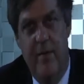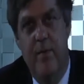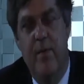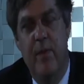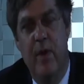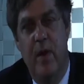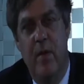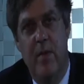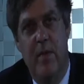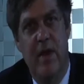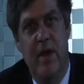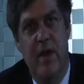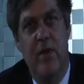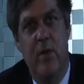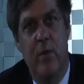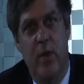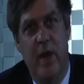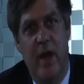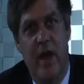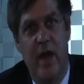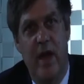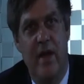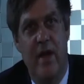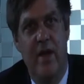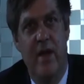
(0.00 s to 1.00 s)
probably the
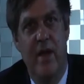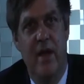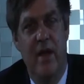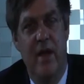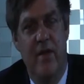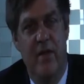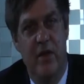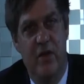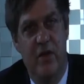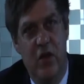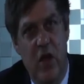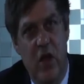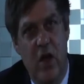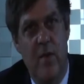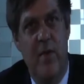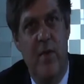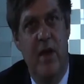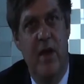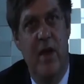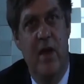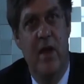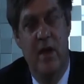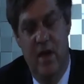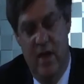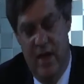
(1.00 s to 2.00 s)
way the German
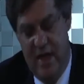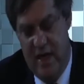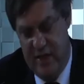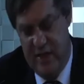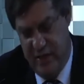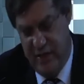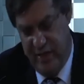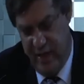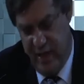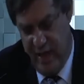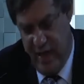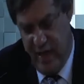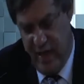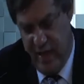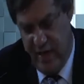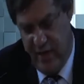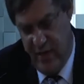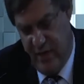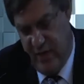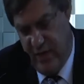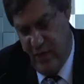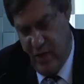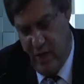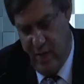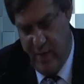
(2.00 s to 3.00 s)
legislature, the
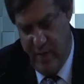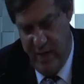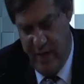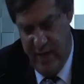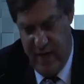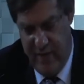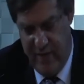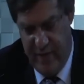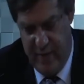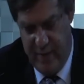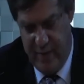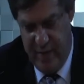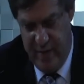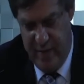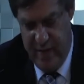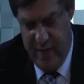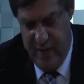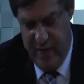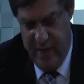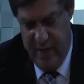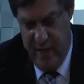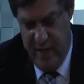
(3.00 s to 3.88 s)
German government